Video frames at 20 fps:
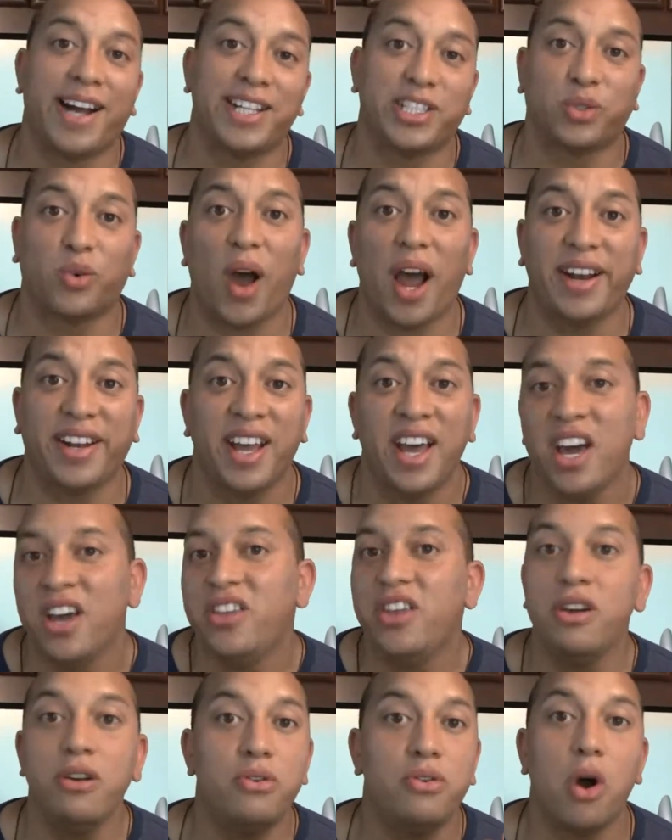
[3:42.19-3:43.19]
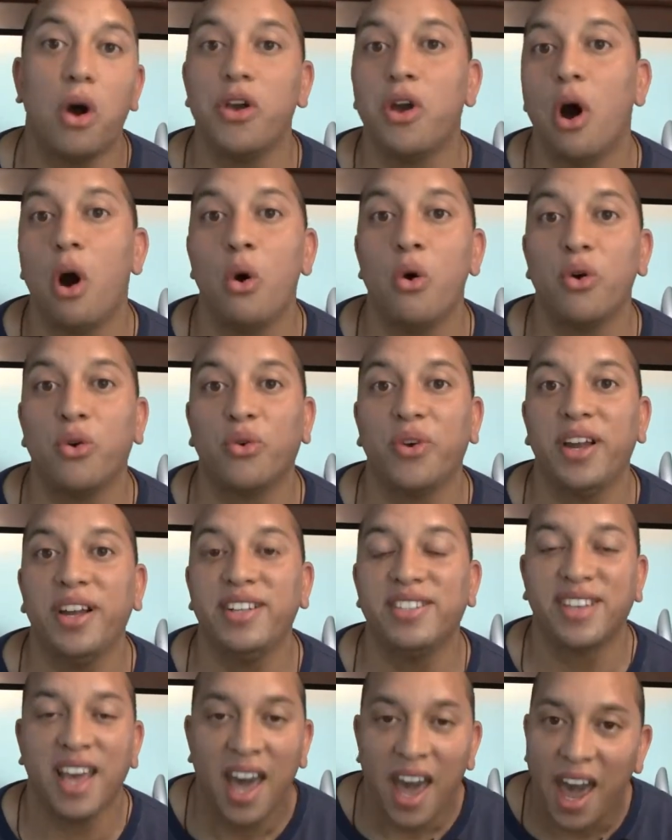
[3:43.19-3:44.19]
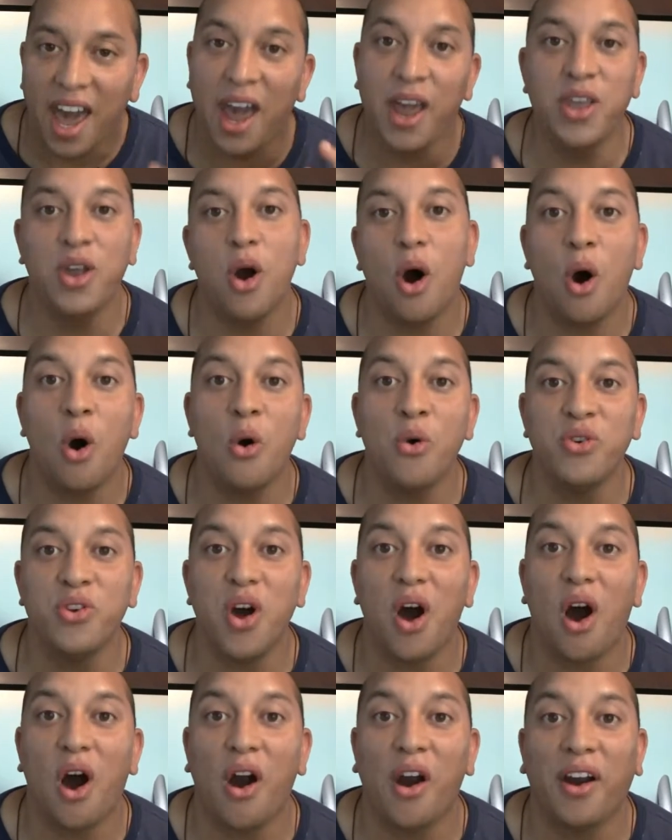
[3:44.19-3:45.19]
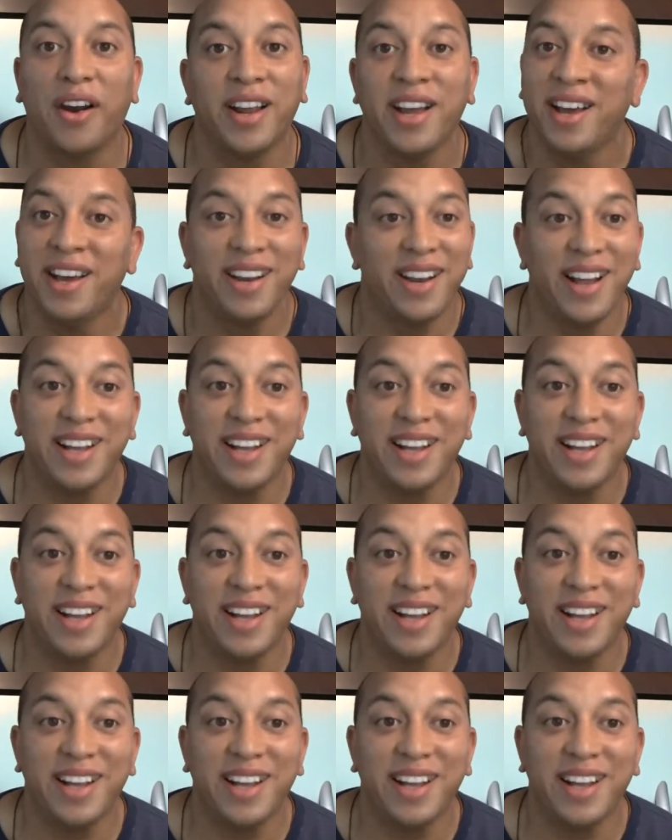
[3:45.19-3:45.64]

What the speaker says: That's right, you can grow your own greens in your own yard.